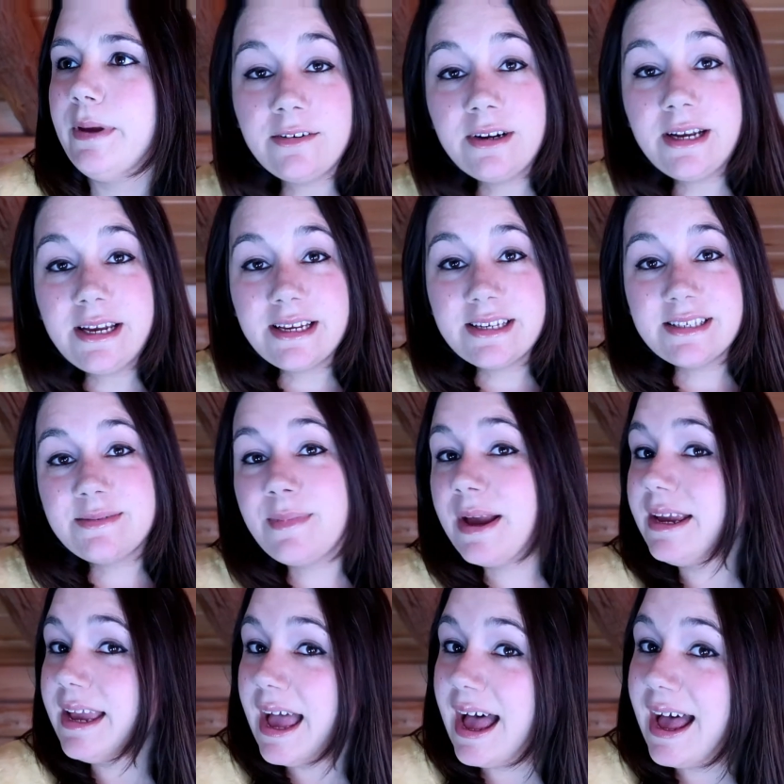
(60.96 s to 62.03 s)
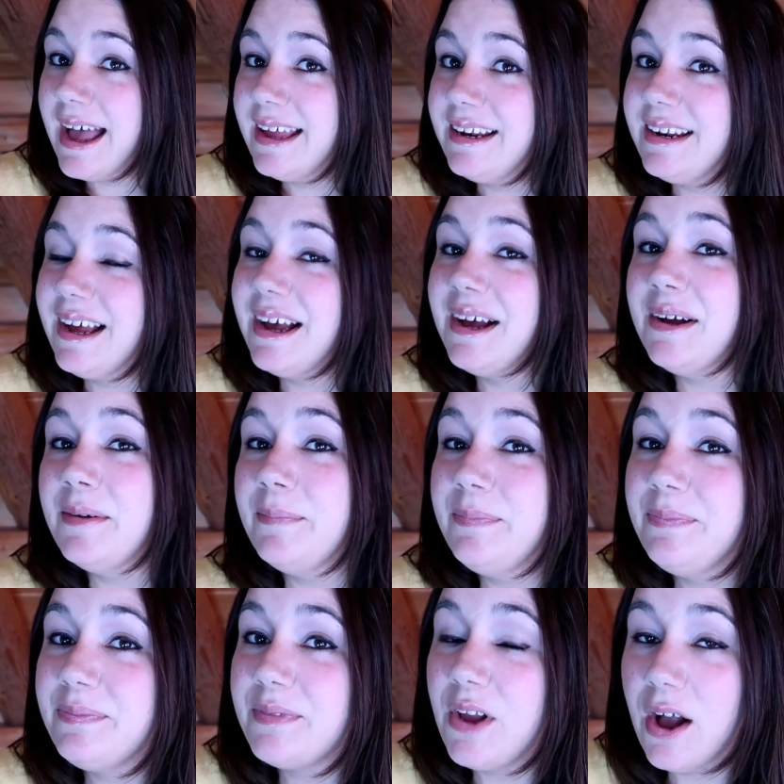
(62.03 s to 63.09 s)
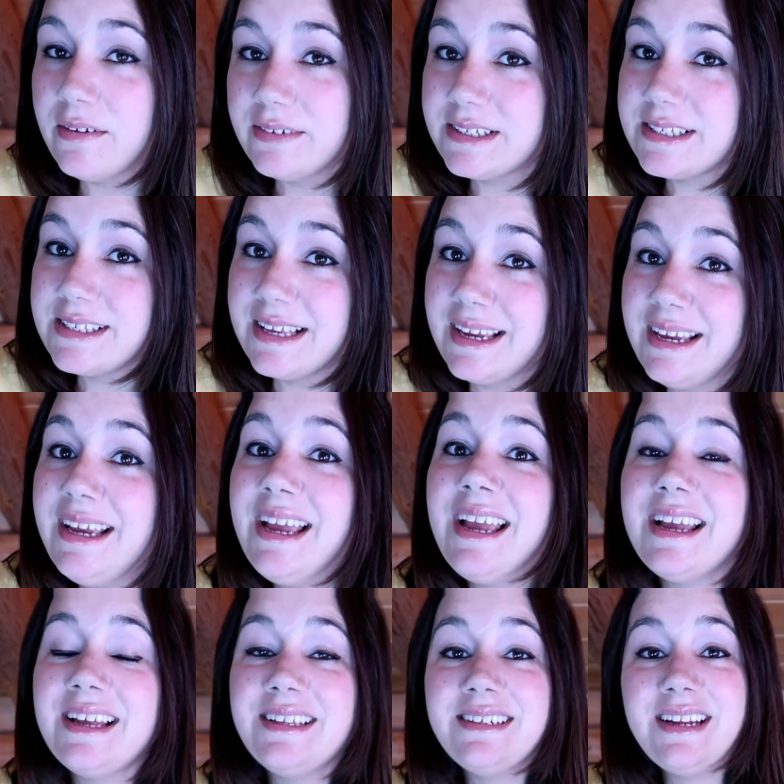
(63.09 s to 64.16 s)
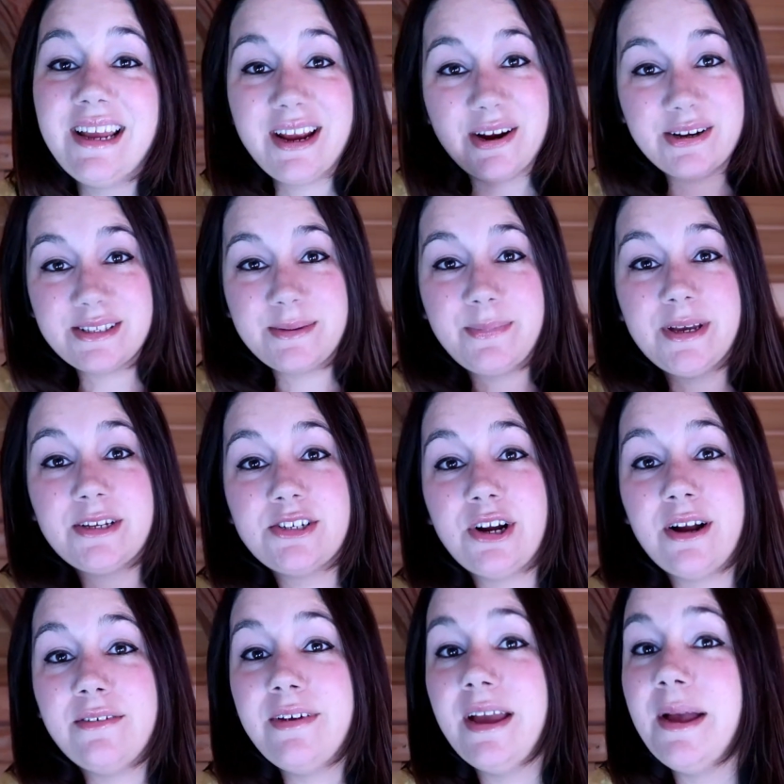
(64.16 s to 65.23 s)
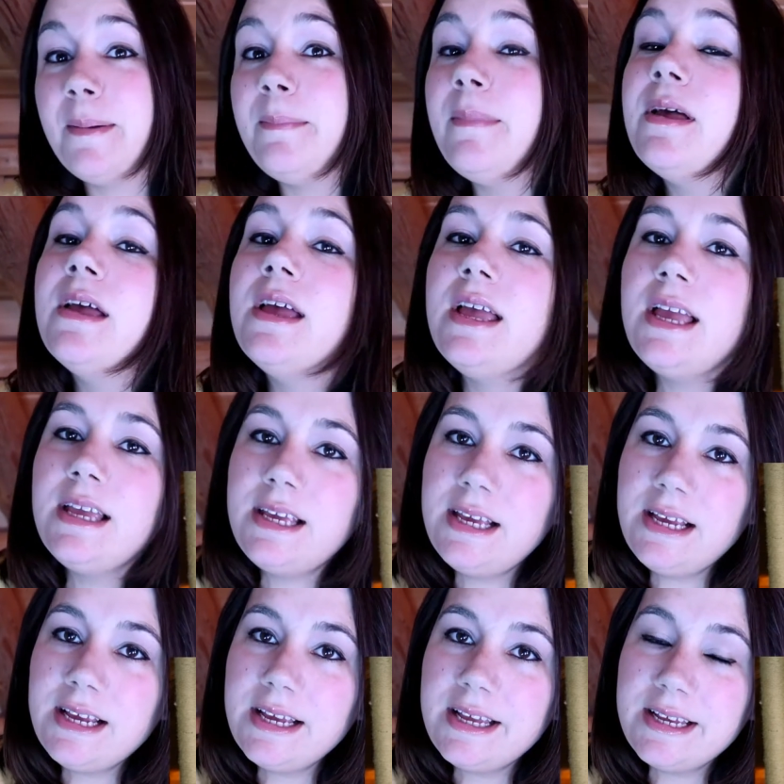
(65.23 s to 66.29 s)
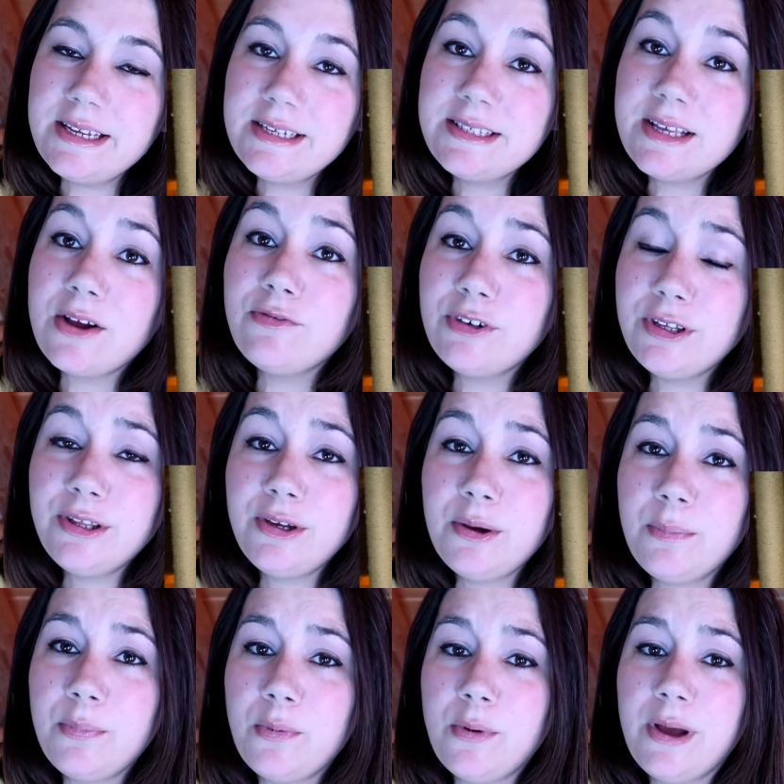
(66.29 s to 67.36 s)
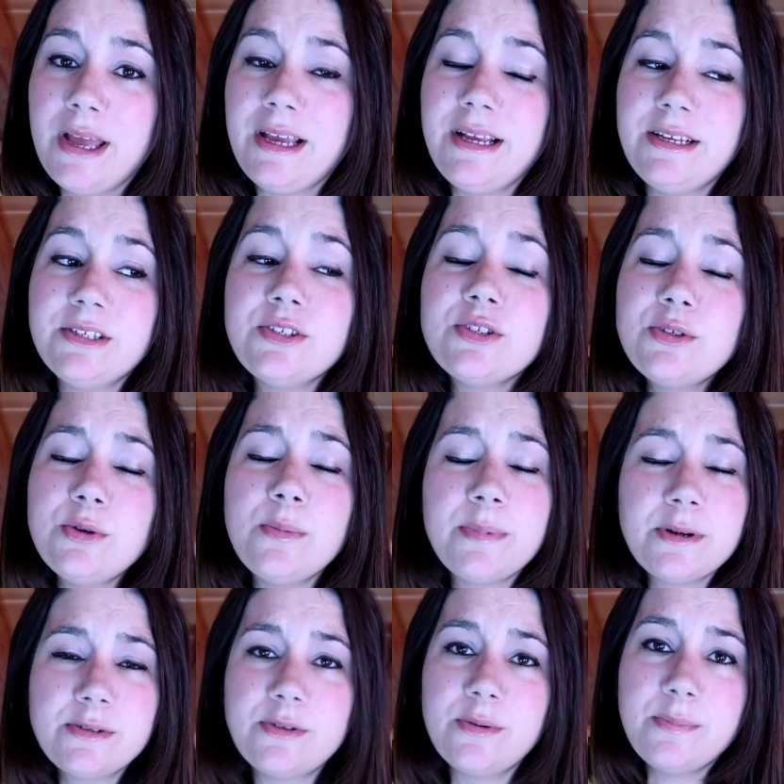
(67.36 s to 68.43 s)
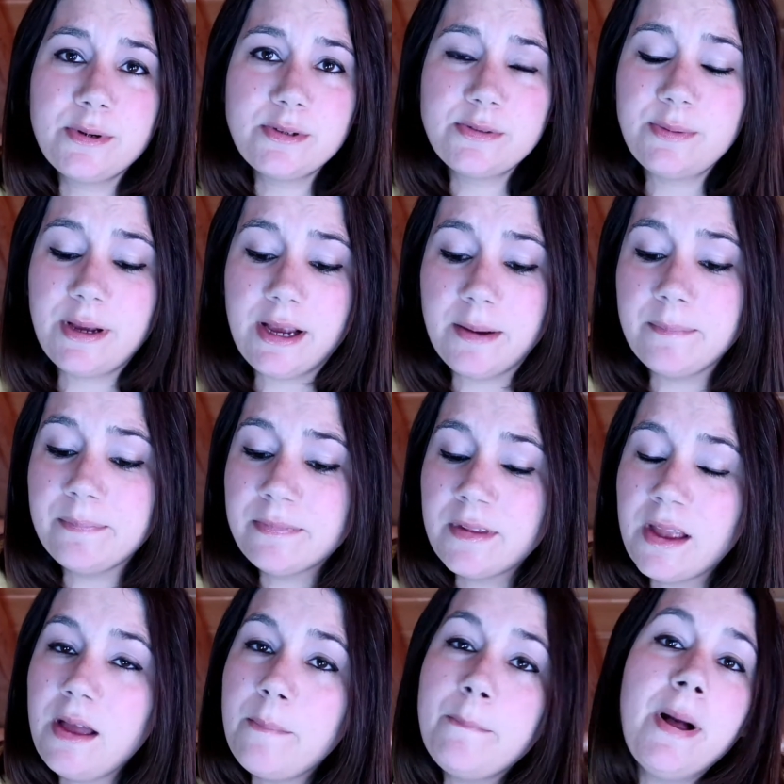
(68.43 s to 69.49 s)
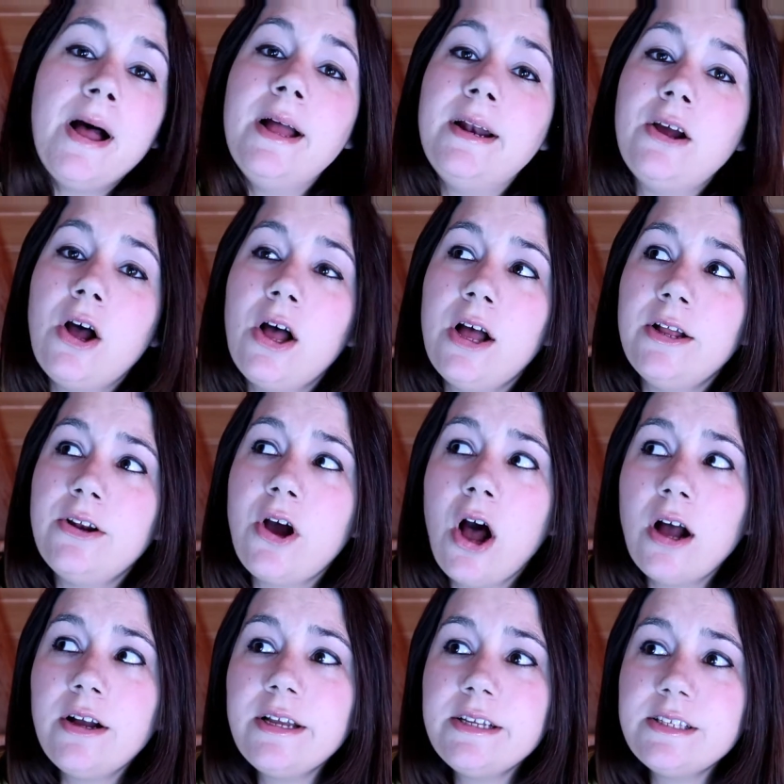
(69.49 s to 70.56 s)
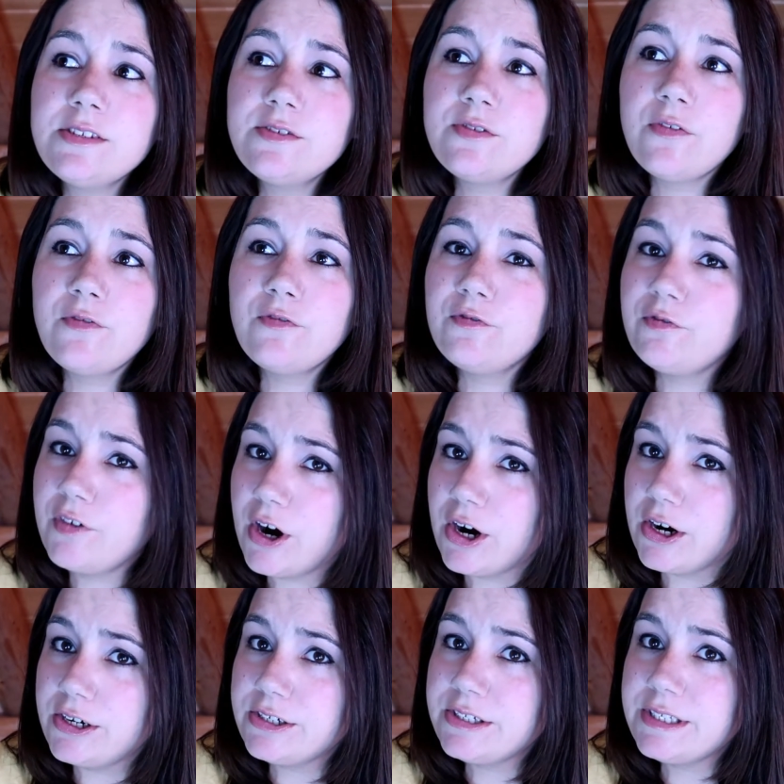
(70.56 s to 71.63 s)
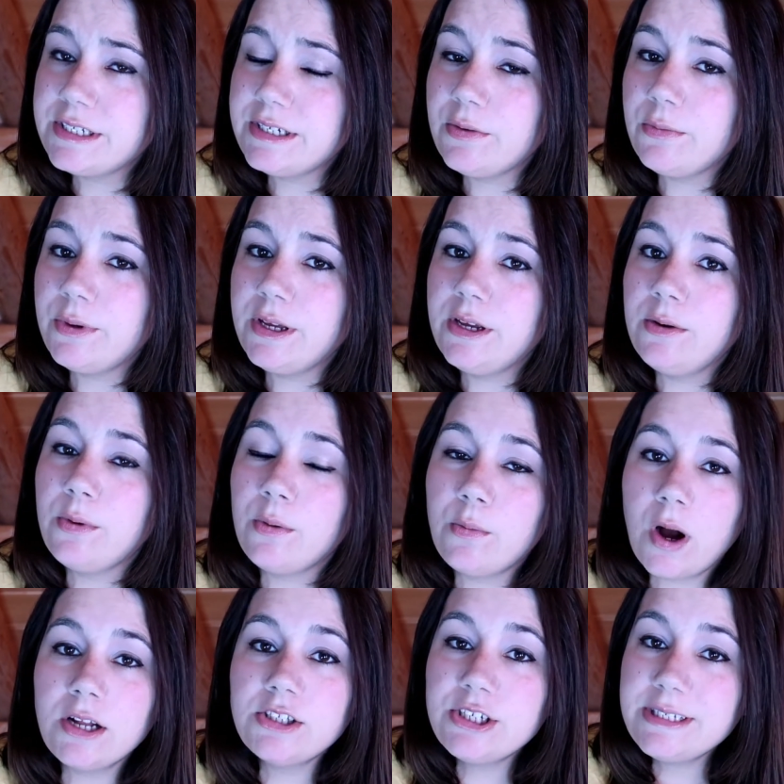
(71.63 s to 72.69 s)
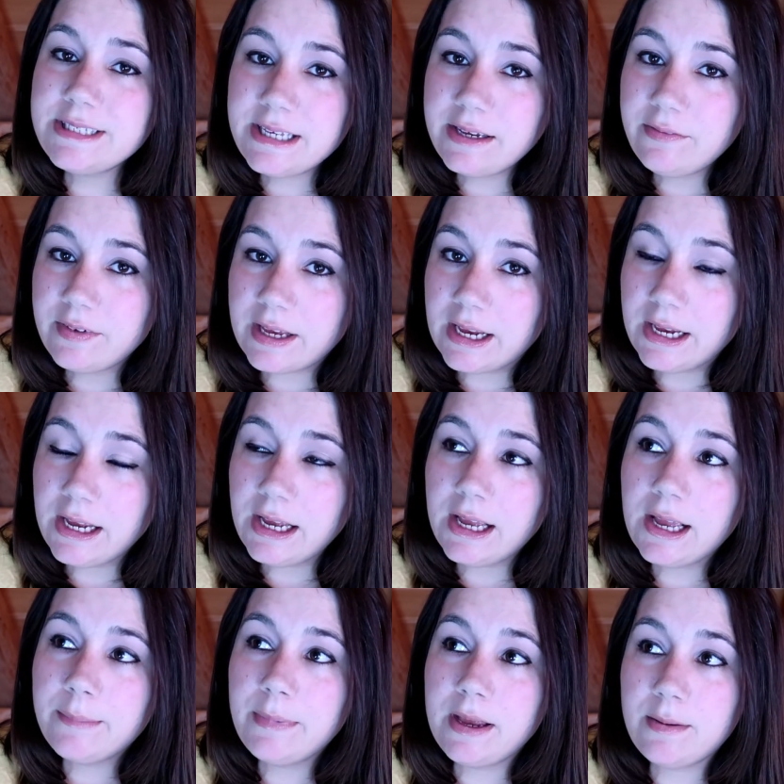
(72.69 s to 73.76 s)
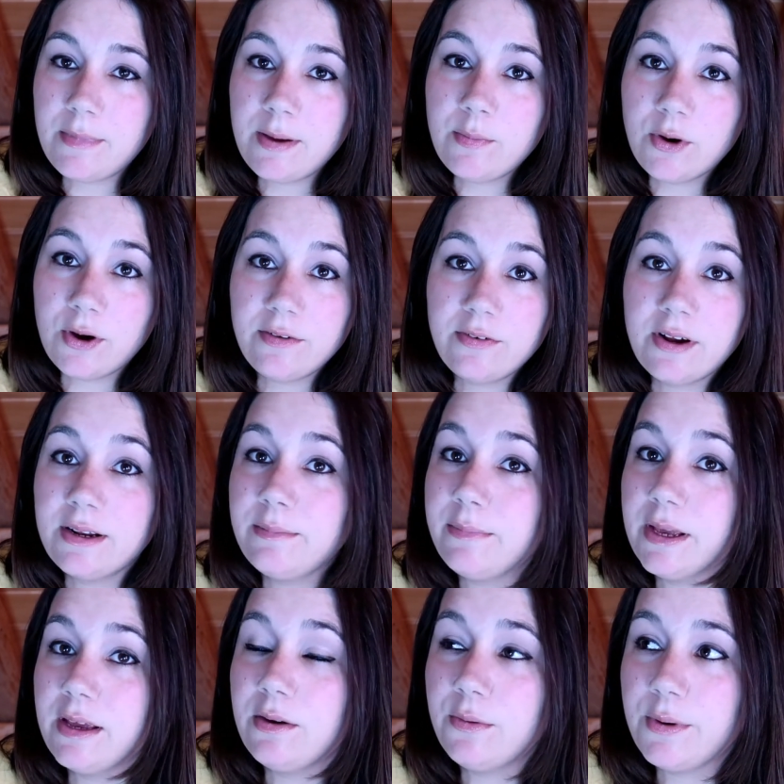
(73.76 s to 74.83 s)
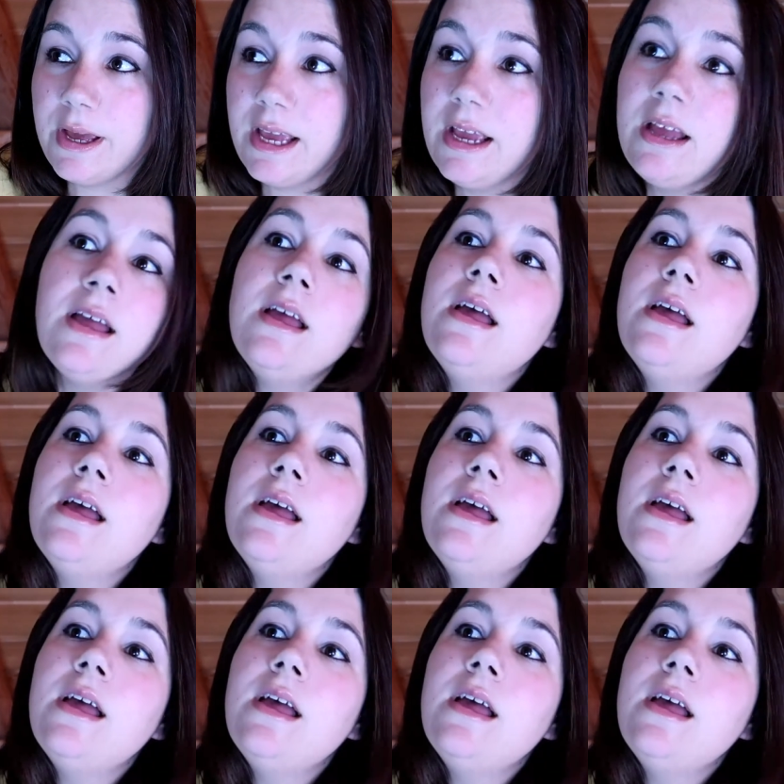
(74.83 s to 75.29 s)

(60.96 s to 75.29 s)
Henry is my cat, obviously, and here's a picture of him. He is a really good boy. He's super, super sweet. But on August 1st, we were watching TV, me and my boyfriend being we